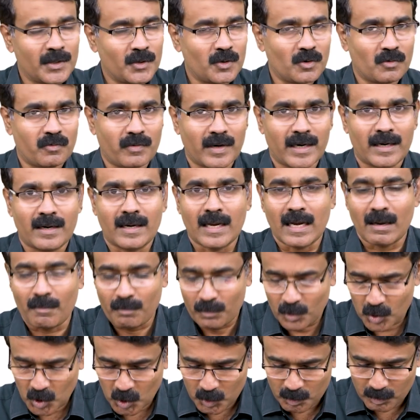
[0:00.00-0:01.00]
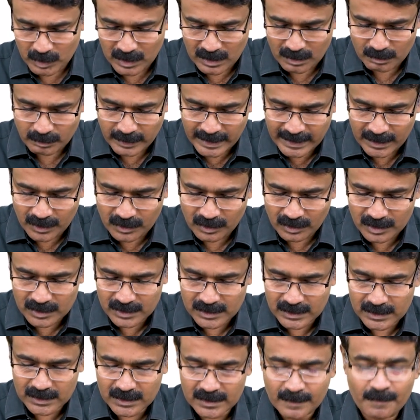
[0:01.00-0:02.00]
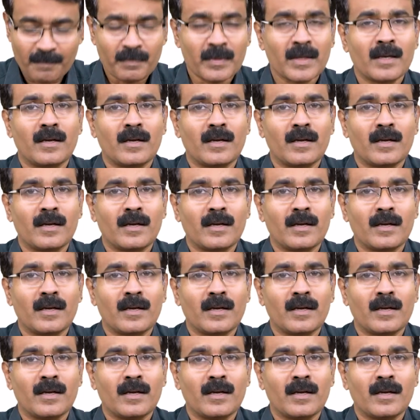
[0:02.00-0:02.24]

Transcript: You find abnormal mitosis,